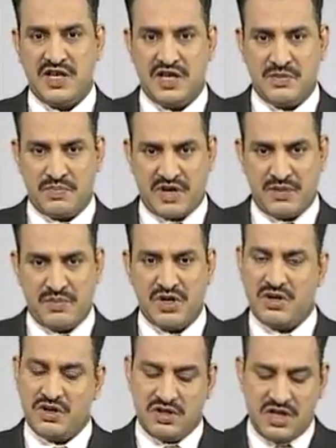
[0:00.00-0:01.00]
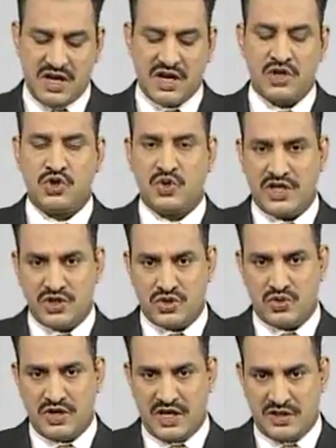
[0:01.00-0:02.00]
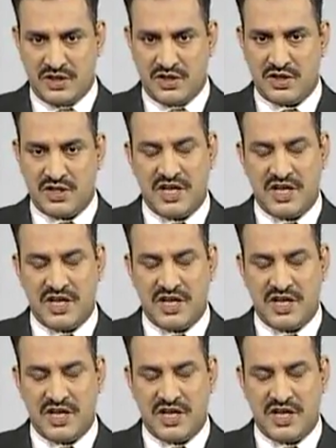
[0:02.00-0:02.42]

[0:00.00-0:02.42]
and primer, they are joined together.